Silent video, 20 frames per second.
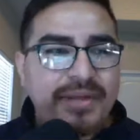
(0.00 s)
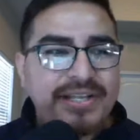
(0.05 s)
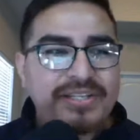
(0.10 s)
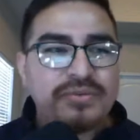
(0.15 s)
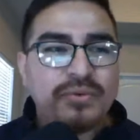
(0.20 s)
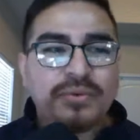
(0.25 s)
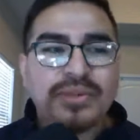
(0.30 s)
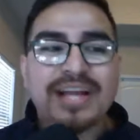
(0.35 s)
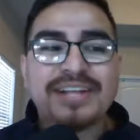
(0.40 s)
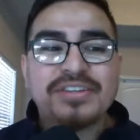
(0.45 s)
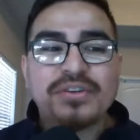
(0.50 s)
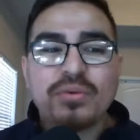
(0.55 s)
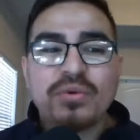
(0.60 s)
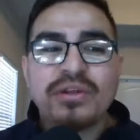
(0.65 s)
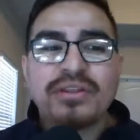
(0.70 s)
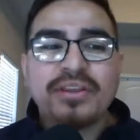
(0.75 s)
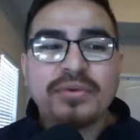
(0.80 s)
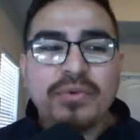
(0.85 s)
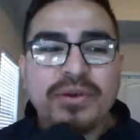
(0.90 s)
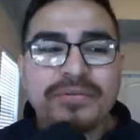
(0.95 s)
That's the
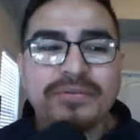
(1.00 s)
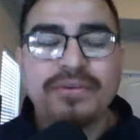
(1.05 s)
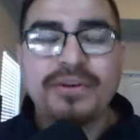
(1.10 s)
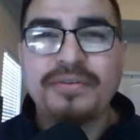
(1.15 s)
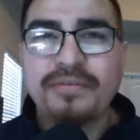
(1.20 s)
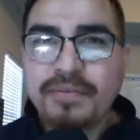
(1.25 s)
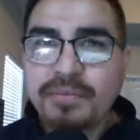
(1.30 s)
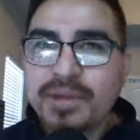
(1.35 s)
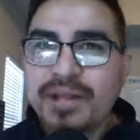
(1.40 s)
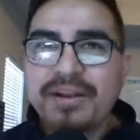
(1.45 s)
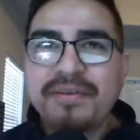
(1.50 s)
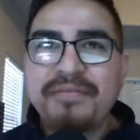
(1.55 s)
one thing we've learned from the